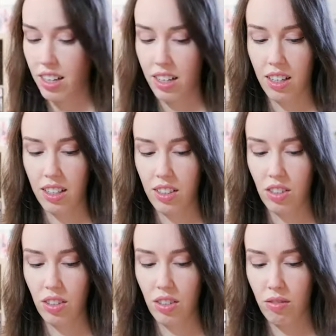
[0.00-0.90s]
I
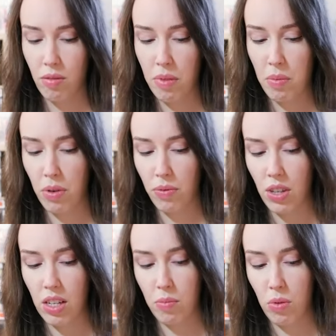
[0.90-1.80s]
don't remember if
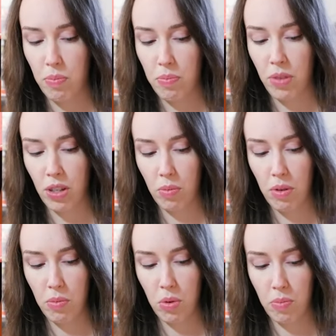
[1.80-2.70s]
there's more, there should be
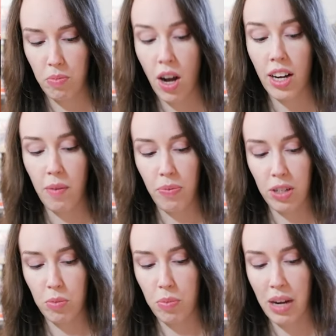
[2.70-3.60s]
more. Oh yep, there's
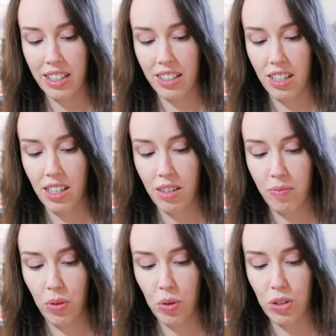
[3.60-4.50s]
more packs in here,
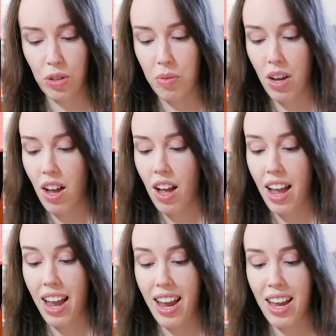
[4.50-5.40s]
awesome.
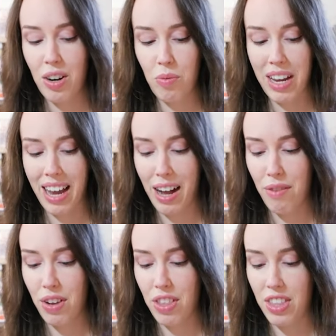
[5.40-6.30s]
And we
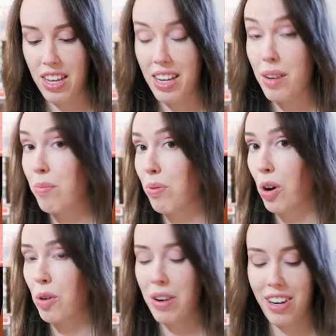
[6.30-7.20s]
have the
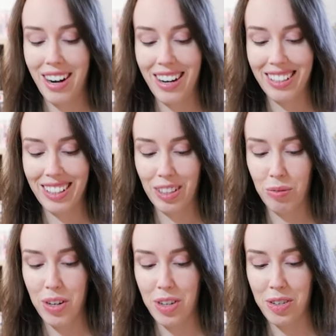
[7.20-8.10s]
promo cards as
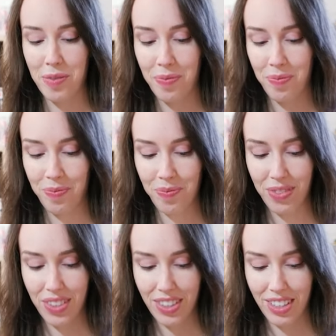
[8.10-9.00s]
well.
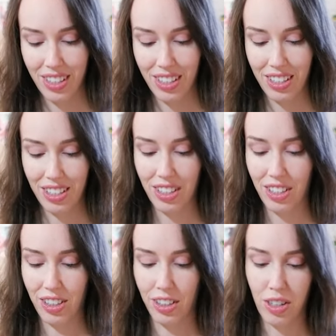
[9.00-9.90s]
So
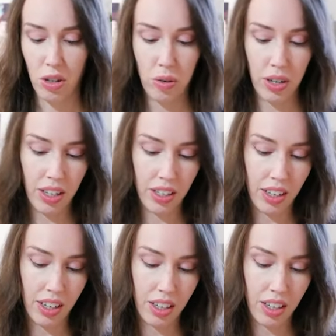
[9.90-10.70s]
I'll quickly